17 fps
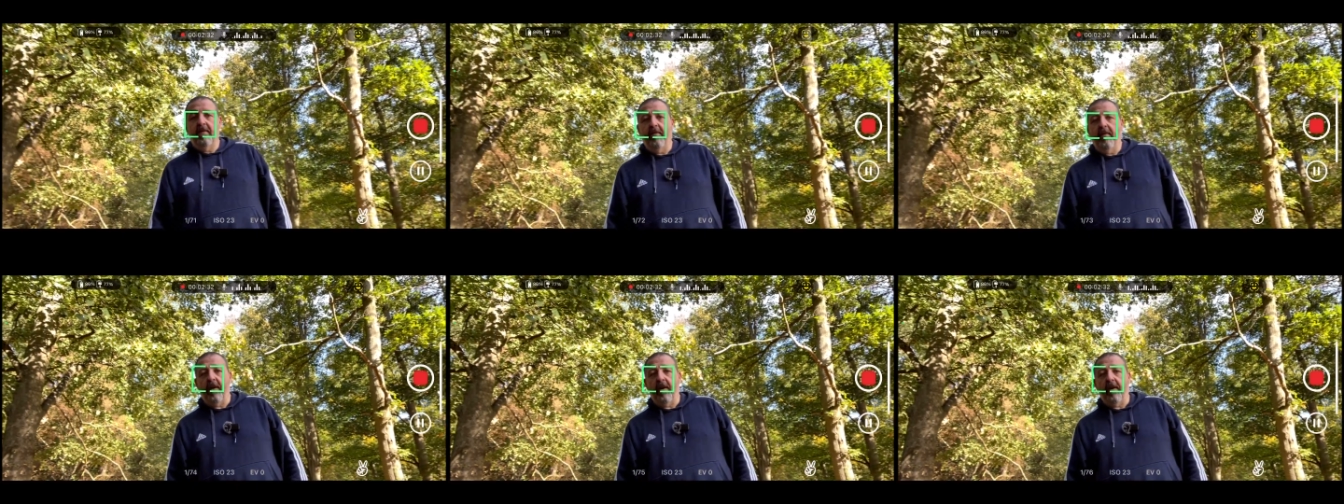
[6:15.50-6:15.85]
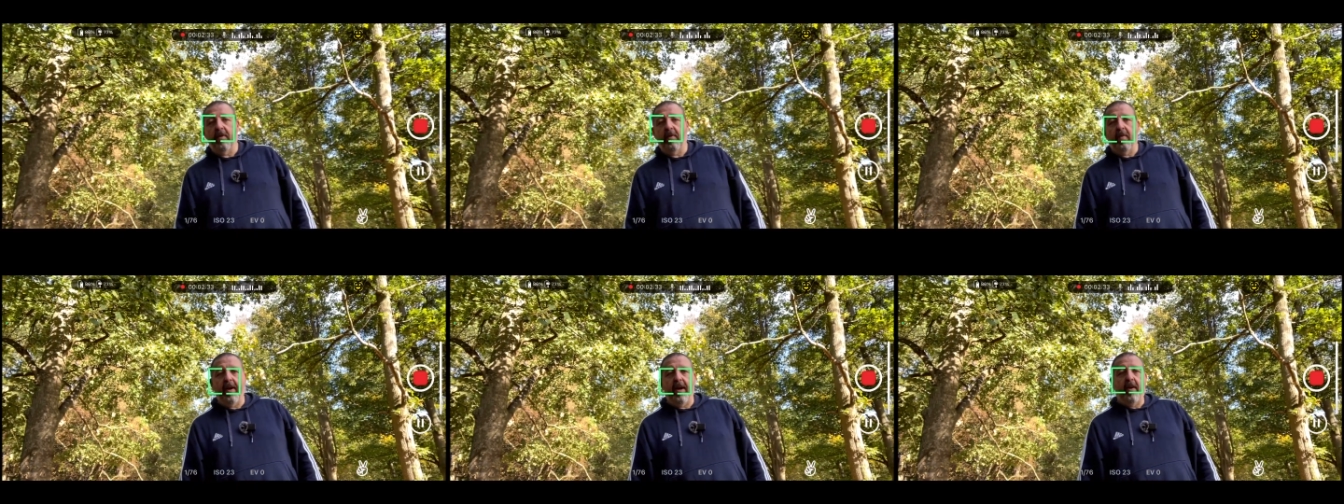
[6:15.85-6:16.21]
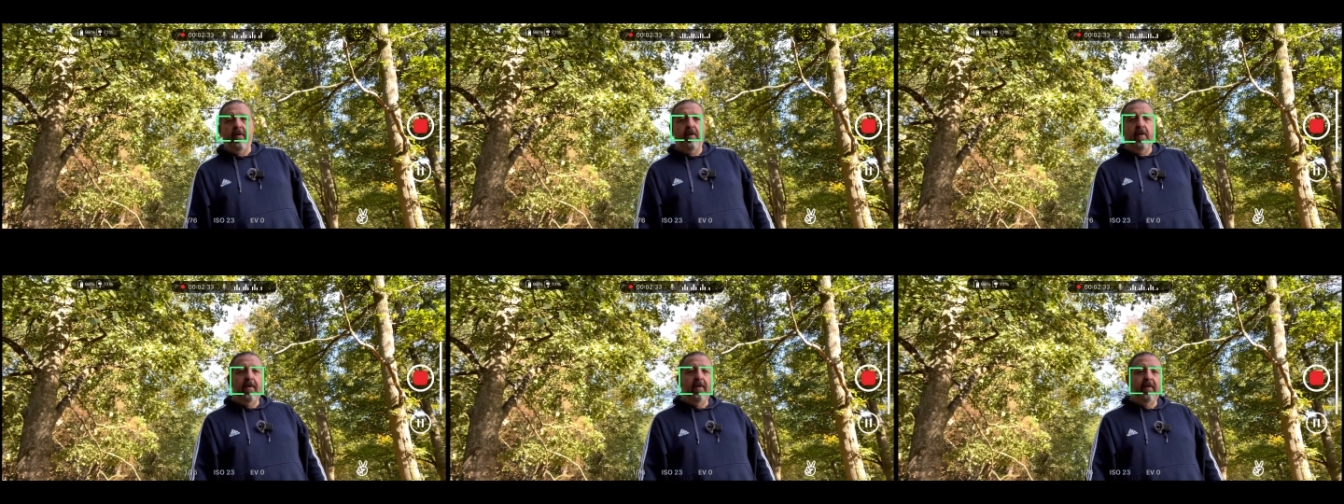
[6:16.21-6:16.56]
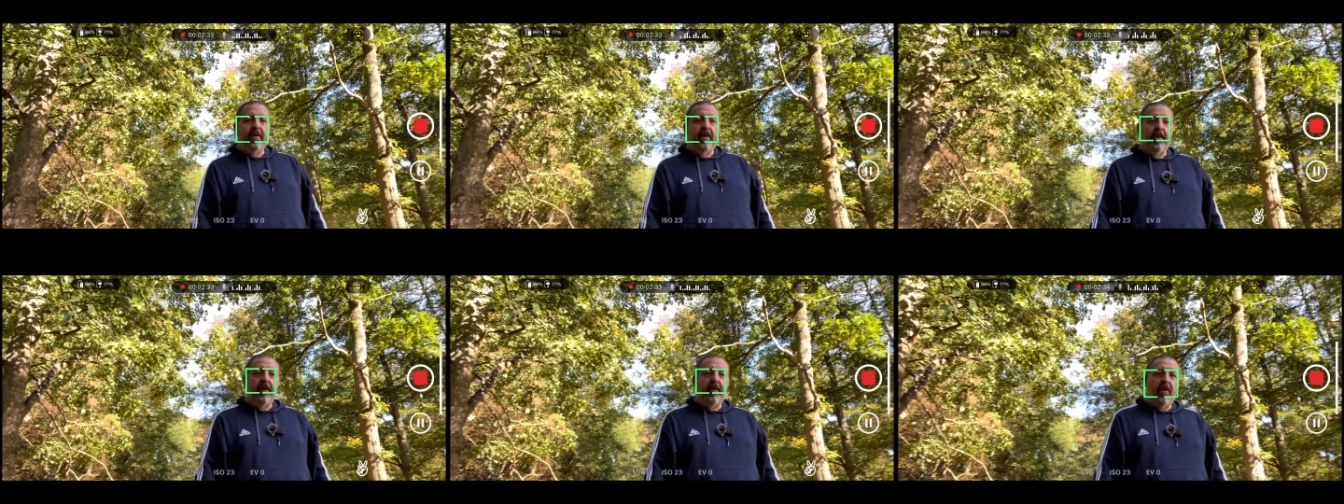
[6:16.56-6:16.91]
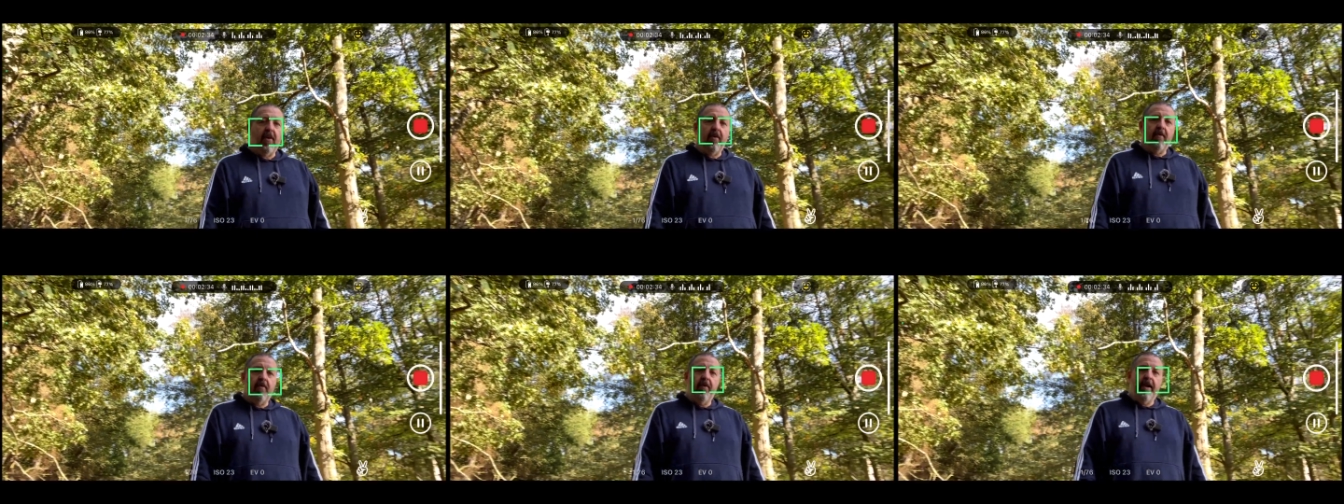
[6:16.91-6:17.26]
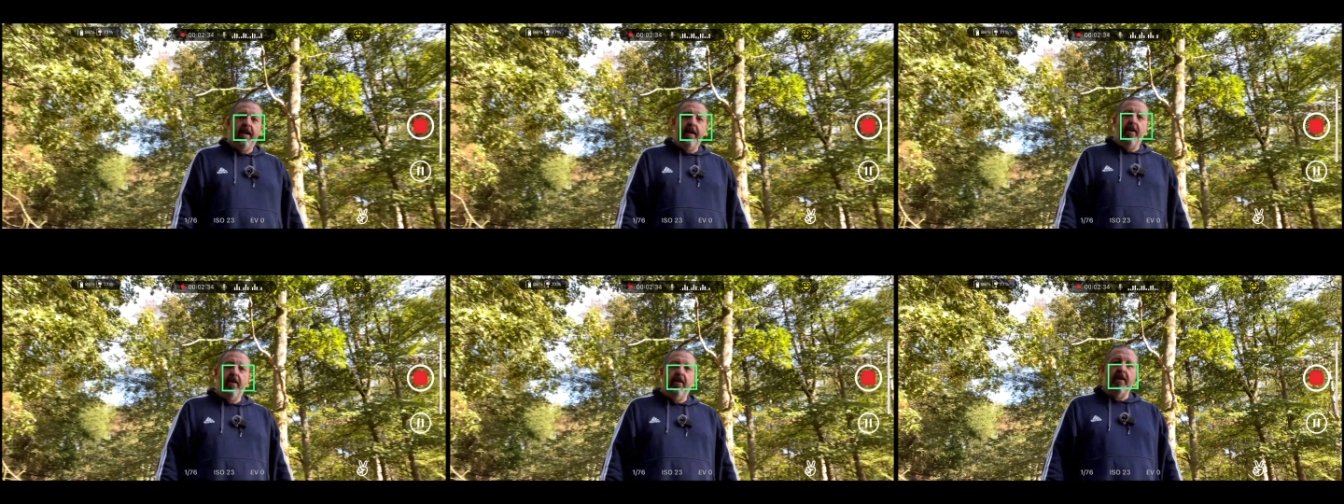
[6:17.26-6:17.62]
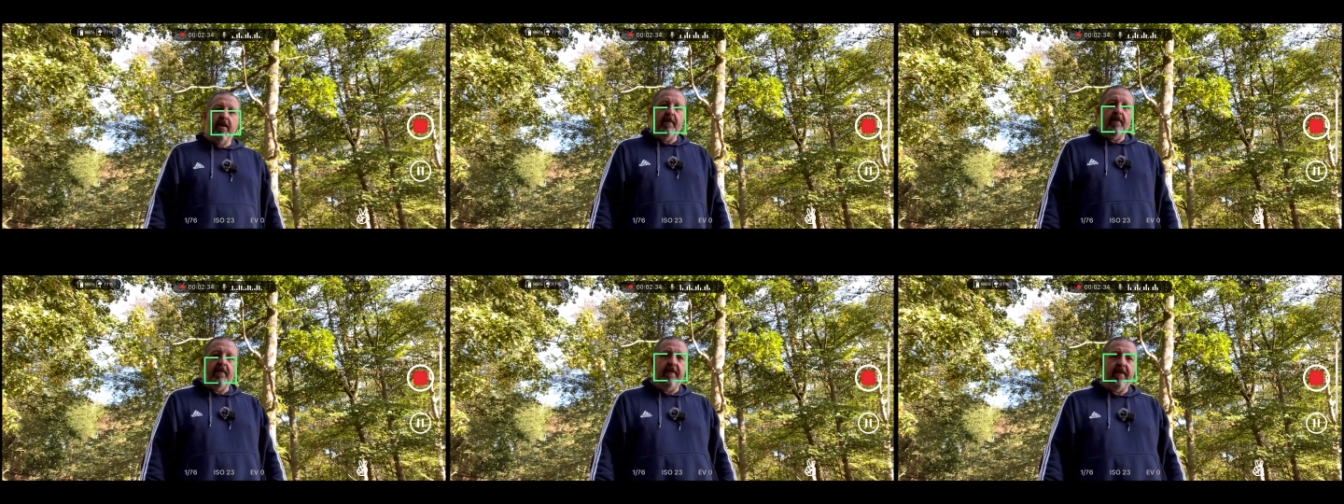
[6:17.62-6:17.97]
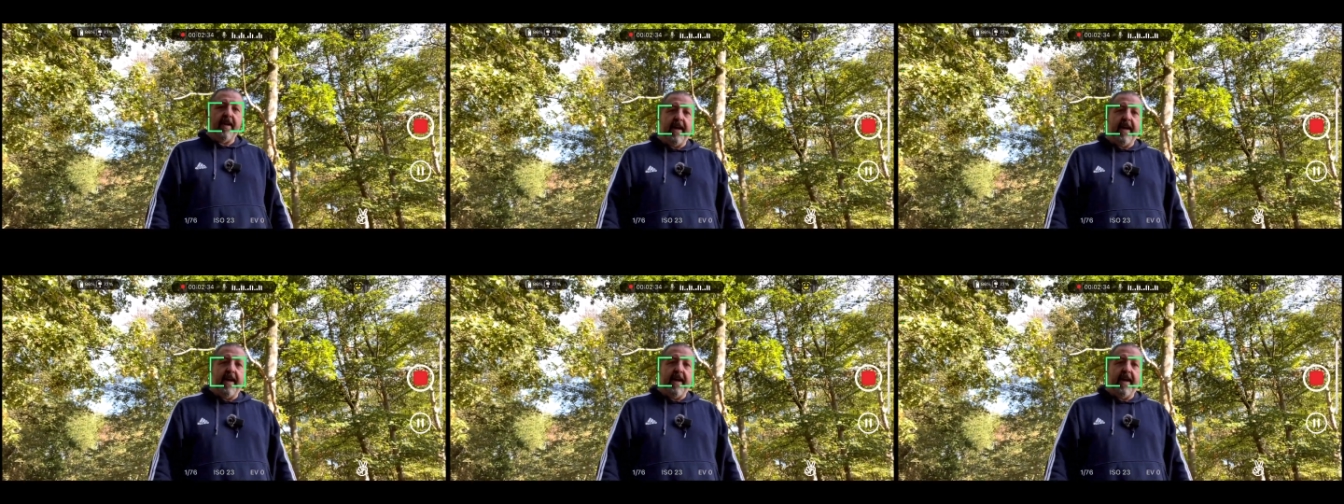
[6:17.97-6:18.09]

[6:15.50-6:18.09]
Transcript: rather well, so you can't really argue with